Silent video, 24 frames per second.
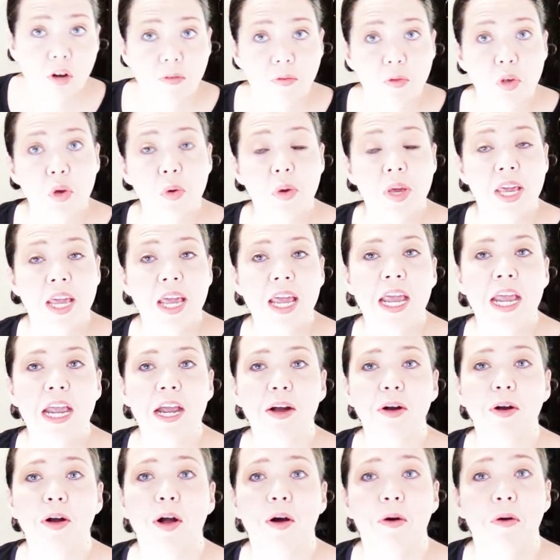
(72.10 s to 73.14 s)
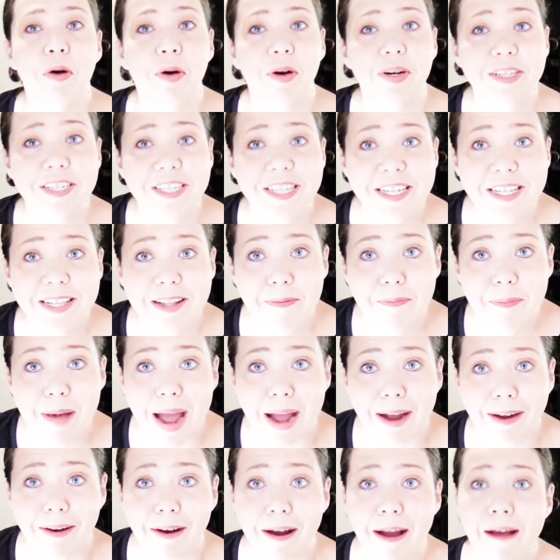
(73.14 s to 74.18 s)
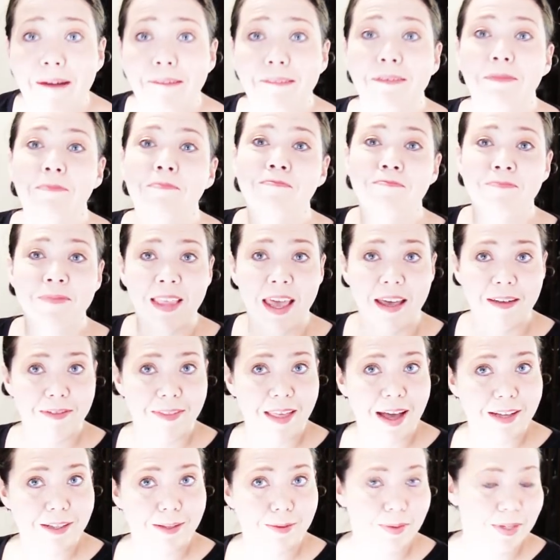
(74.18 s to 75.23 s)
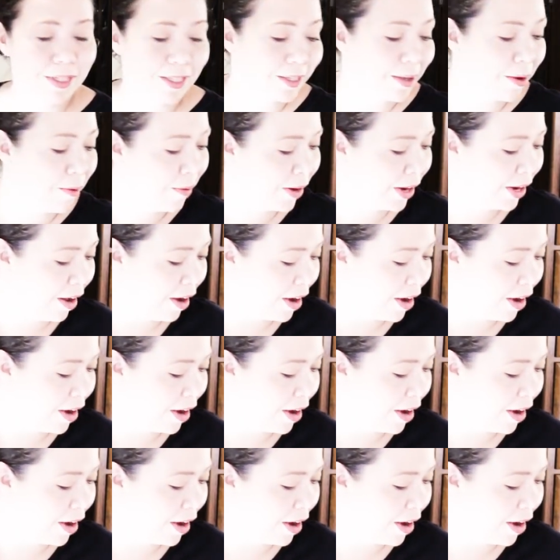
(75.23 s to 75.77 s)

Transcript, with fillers: if you hear a horse in the background, that's what's going